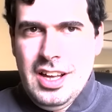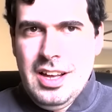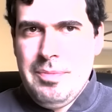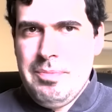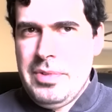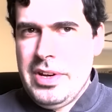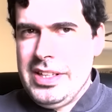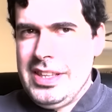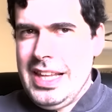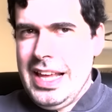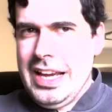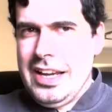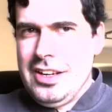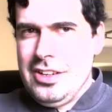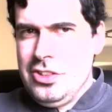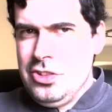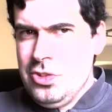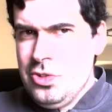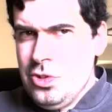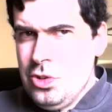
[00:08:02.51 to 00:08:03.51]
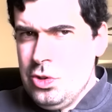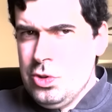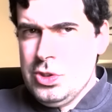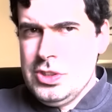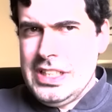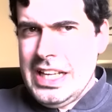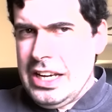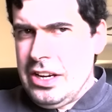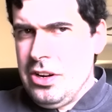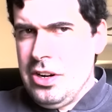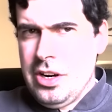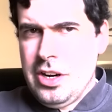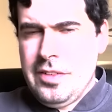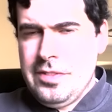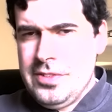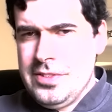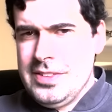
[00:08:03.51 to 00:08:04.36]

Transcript: but like you lose like a lot of the